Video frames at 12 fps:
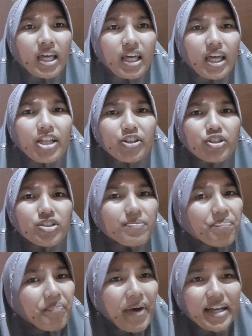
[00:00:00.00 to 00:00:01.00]
It just
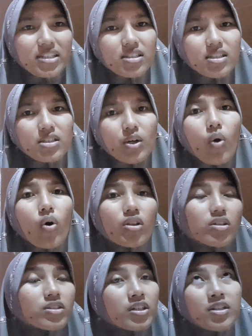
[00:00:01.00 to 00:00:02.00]
makes the whole
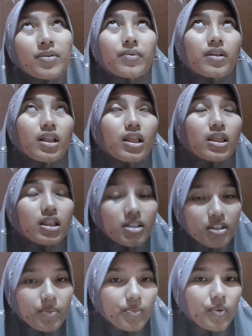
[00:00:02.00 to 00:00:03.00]

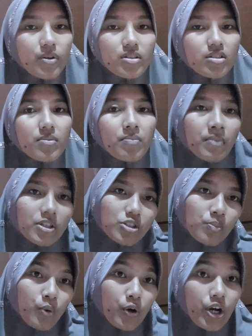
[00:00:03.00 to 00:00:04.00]
learning process much
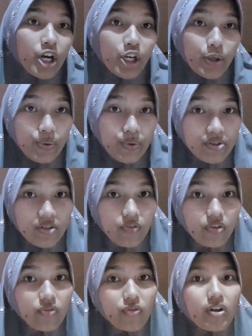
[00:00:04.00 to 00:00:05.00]
more
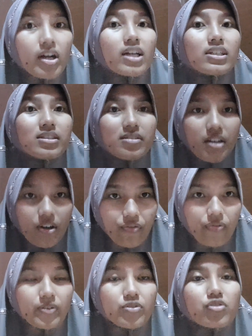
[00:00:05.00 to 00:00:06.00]
usable for their
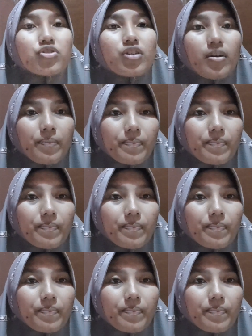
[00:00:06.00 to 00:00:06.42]
future job.